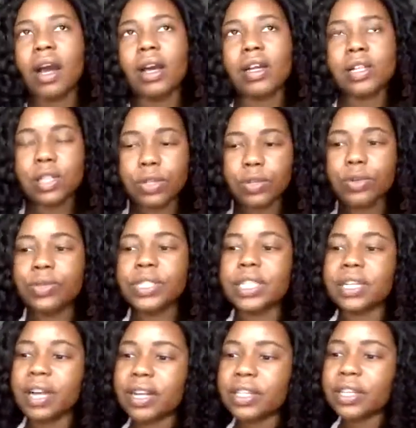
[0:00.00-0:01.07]
glues
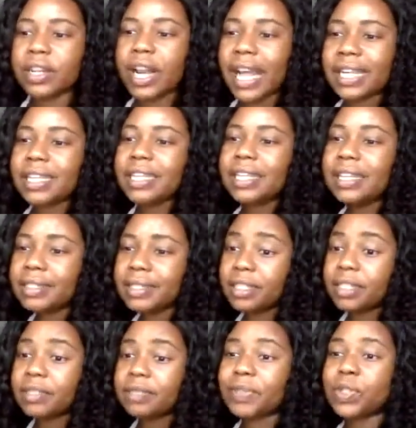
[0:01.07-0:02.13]
and other
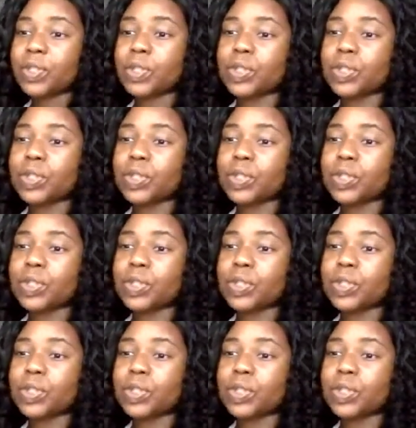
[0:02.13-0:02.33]
adhesives